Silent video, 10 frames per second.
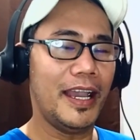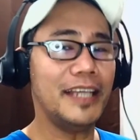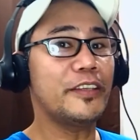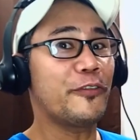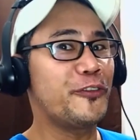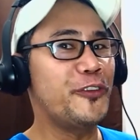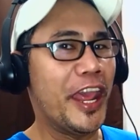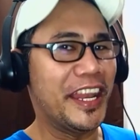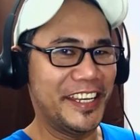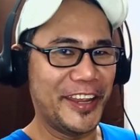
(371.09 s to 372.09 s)
As a
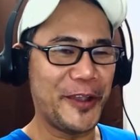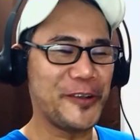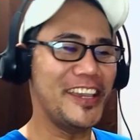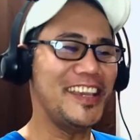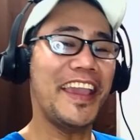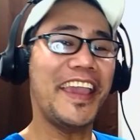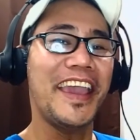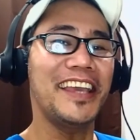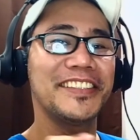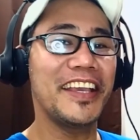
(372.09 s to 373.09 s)
friend, okay?
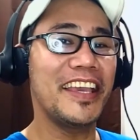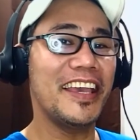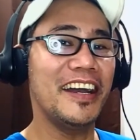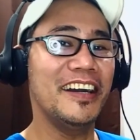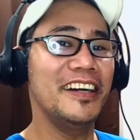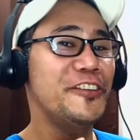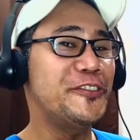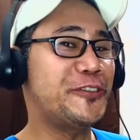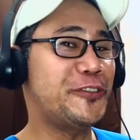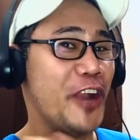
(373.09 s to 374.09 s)
As a
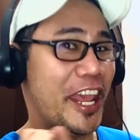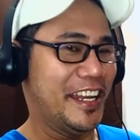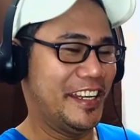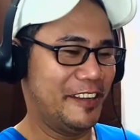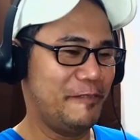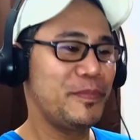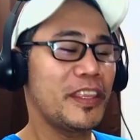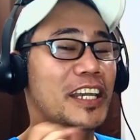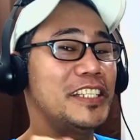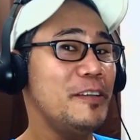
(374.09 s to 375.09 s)
friend.
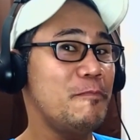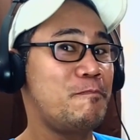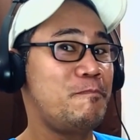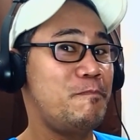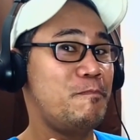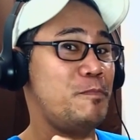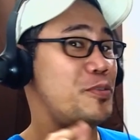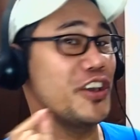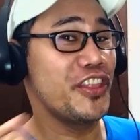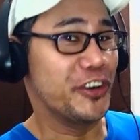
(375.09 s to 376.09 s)
As a
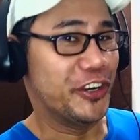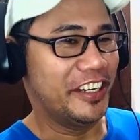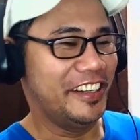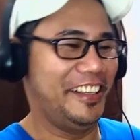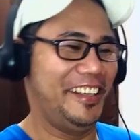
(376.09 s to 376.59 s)
brother.